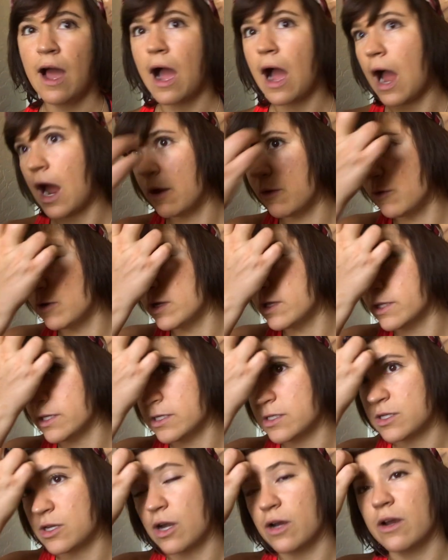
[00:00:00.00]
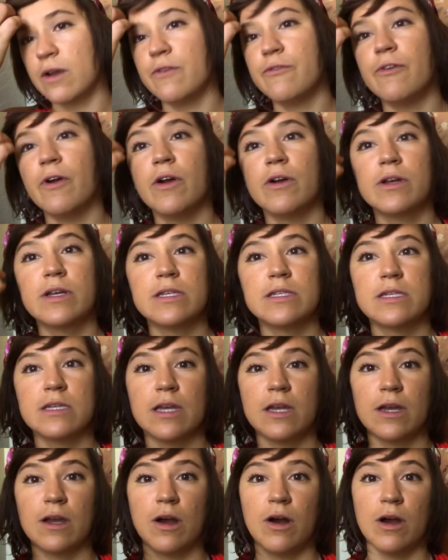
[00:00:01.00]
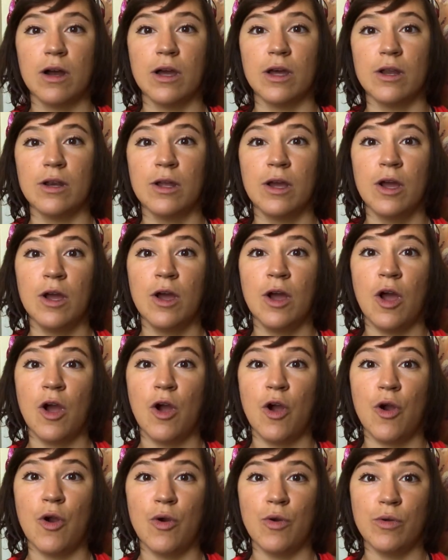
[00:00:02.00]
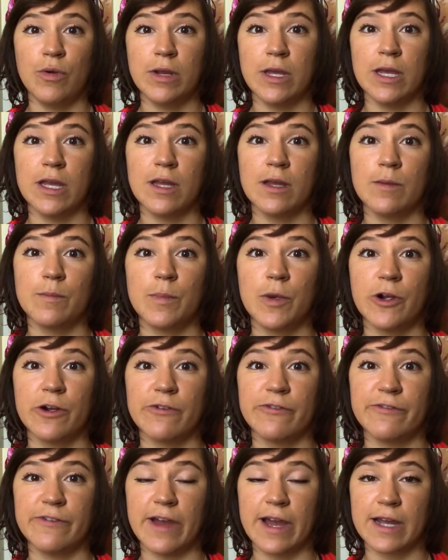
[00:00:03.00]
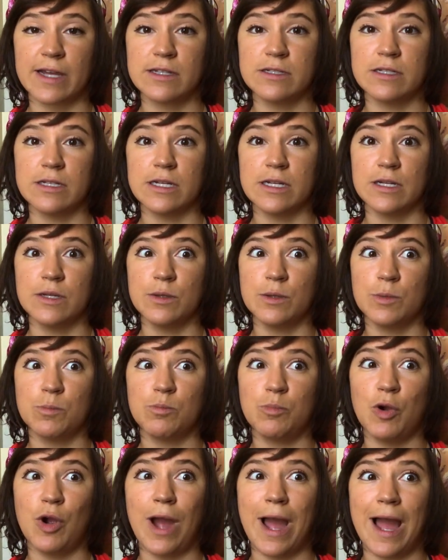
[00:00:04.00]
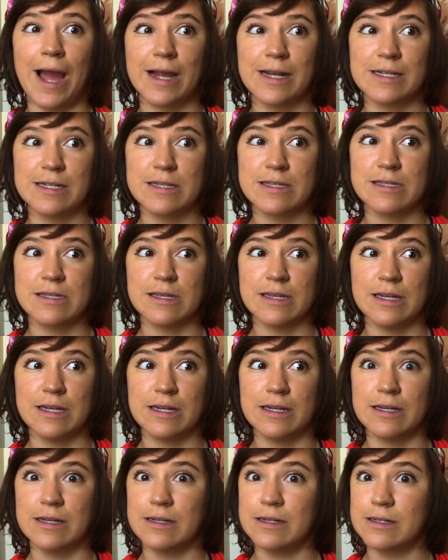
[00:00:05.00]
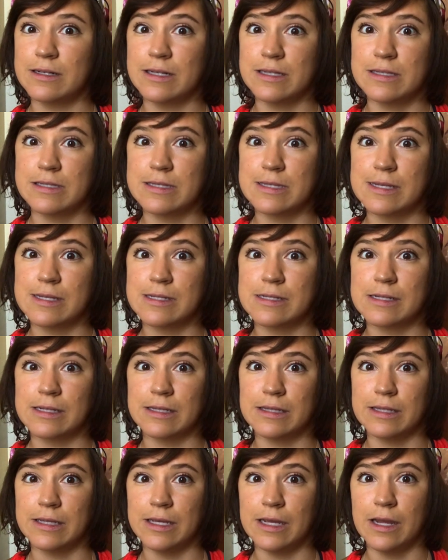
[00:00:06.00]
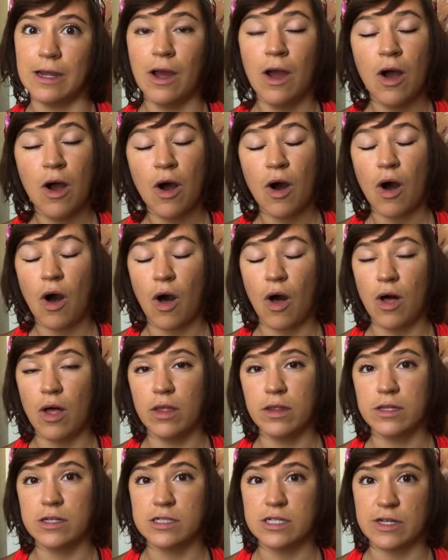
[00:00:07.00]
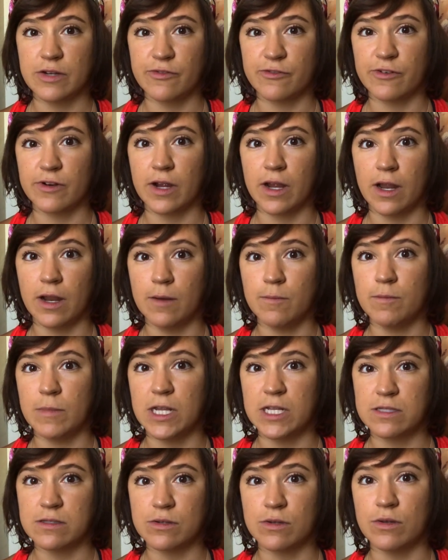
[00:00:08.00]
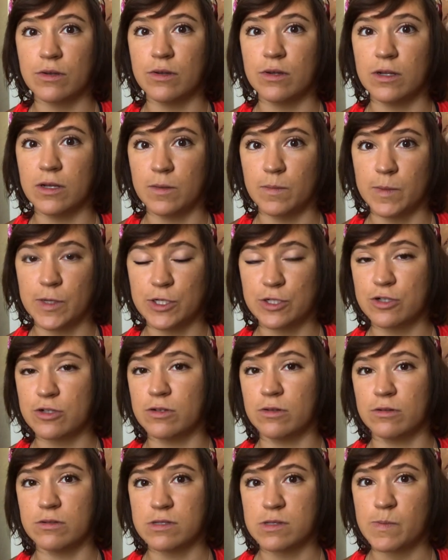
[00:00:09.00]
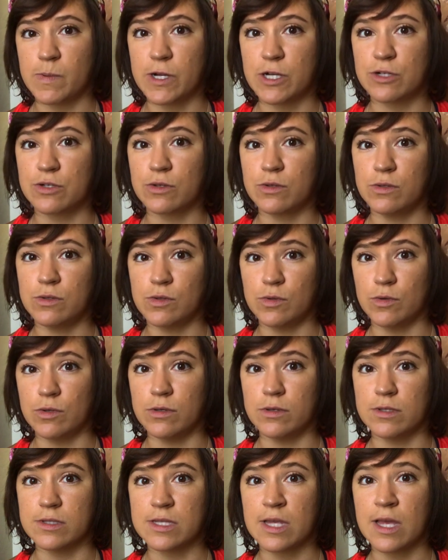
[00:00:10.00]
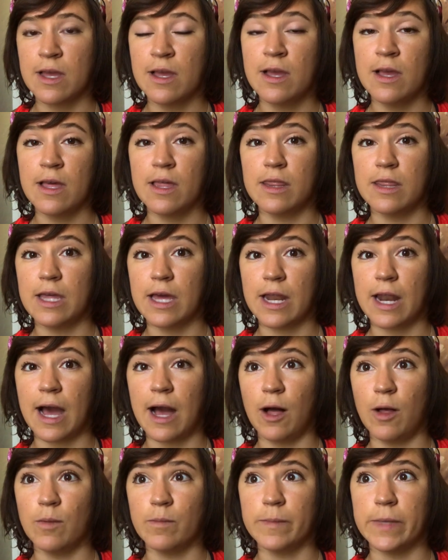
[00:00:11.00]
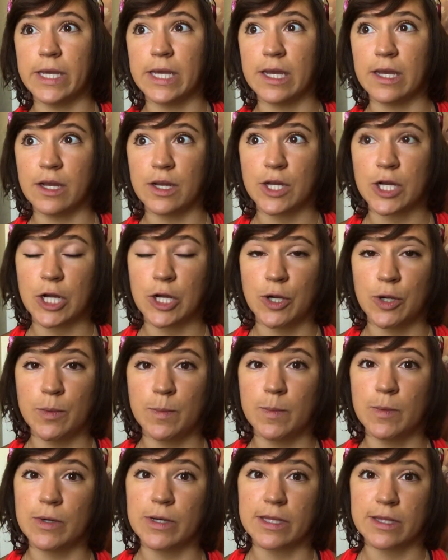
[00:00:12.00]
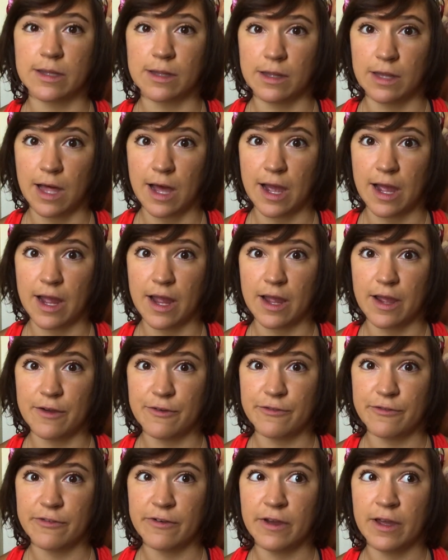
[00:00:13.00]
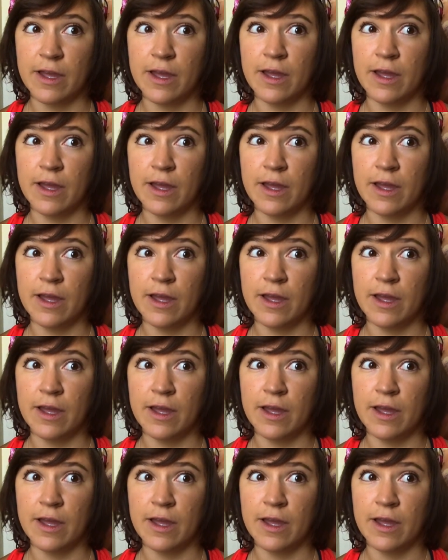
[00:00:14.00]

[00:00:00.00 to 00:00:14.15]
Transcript: I really started focusing on honing, perfecting, practicing consistently all the different mental and emotional and spiritual tools that help me cope with life